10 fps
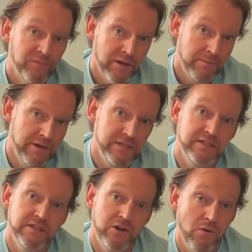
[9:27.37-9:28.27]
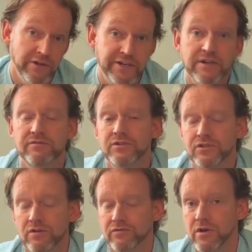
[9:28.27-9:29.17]
means that the quality of your
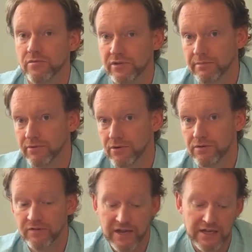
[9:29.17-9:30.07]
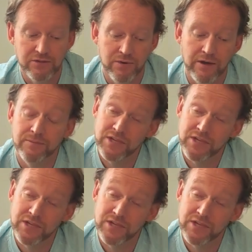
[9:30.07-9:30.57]
software will improve as well.